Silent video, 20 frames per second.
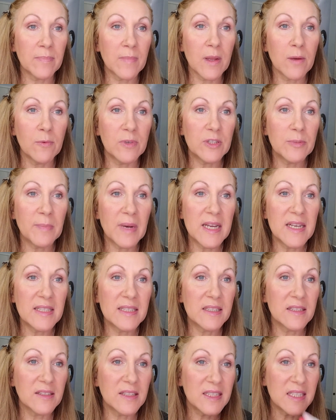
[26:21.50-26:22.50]
which mine is
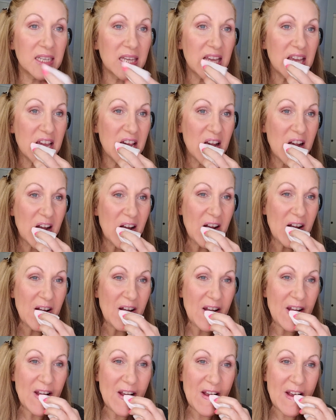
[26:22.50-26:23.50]
still sticky,
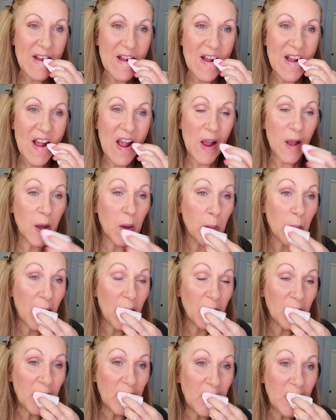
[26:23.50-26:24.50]
you might
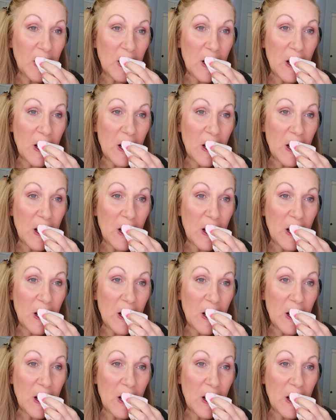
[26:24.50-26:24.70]
want to